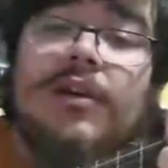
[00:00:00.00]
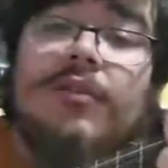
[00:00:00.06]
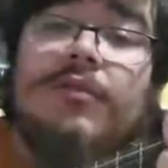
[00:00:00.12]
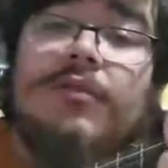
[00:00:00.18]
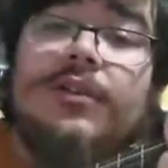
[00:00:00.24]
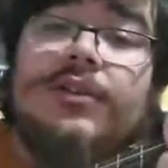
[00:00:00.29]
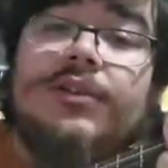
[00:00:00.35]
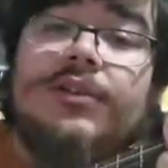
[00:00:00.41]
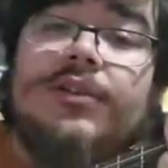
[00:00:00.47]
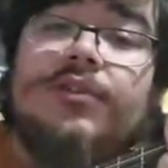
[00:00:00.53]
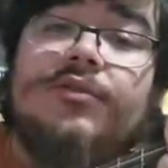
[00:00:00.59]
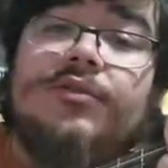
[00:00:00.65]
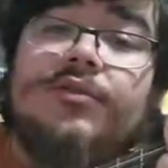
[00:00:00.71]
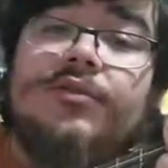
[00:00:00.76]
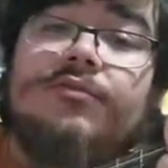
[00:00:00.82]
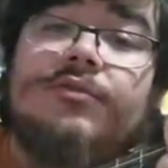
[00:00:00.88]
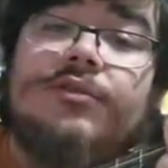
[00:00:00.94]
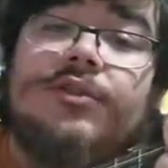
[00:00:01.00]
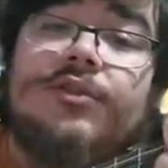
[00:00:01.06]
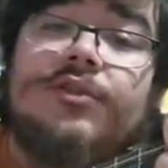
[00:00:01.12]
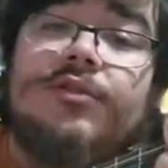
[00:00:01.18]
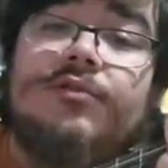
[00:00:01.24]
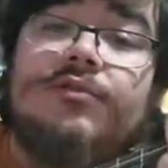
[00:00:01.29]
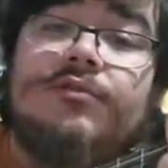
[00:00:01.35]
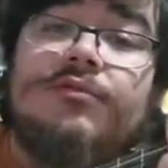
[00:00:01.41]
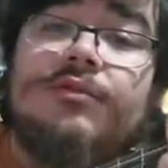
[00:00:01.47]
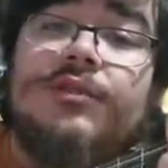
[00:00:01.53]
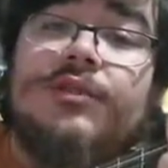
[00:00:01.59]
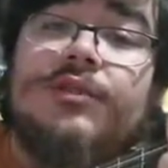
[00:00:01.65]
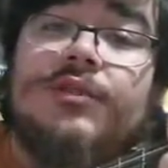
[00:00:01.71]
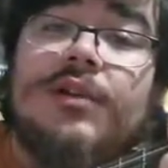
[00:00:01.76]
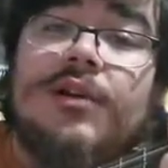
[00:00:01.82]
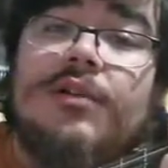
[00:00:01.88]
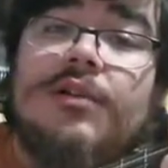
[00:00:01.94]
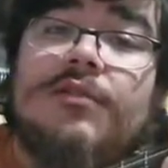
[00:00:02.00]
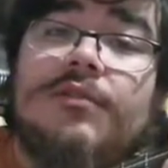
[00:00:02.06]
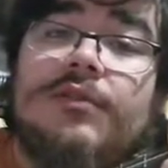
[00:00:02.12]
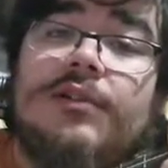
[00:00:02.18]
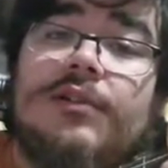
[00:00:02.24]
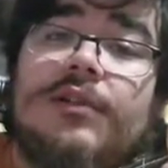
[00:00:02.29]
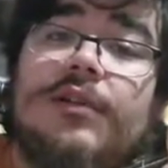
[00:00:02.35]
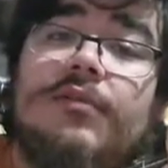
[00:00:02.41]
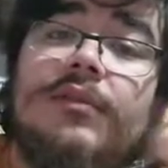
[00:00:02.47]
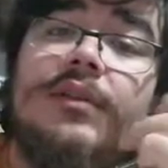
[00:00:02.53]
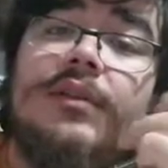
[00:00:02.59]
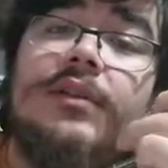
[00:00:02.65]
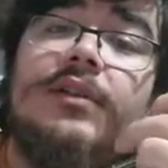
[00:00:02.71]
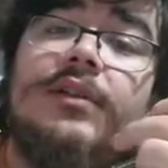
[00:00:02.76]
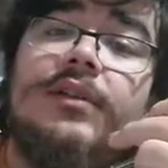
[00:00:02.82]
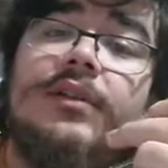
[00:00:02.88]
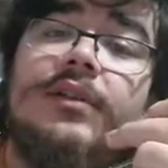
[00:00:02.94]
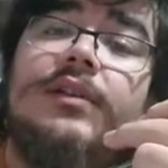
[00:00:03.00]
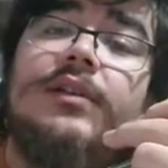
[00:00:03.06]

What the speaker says: what shows were showing on TV.